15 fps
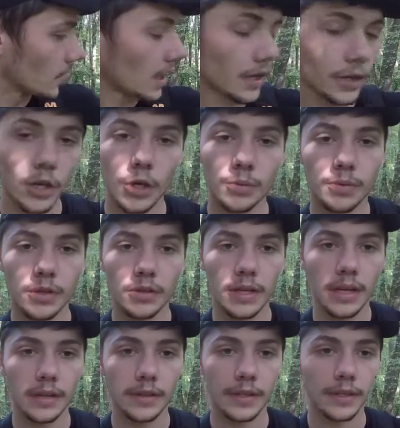Got a GoPro
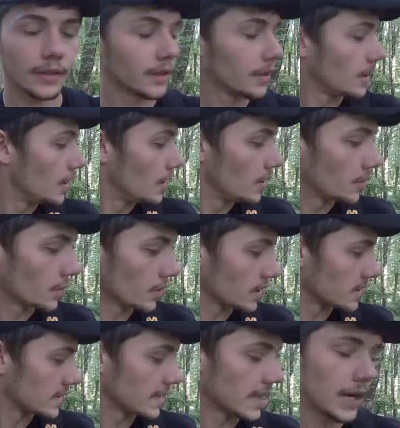down there. We're
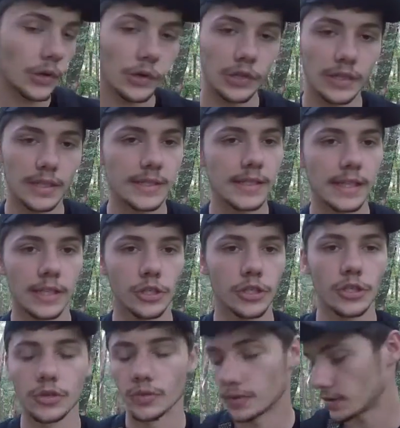gonna see how good this thing
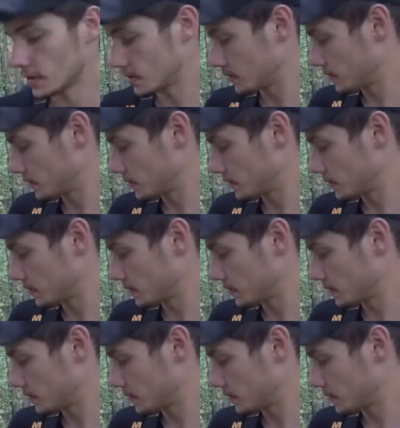shoots.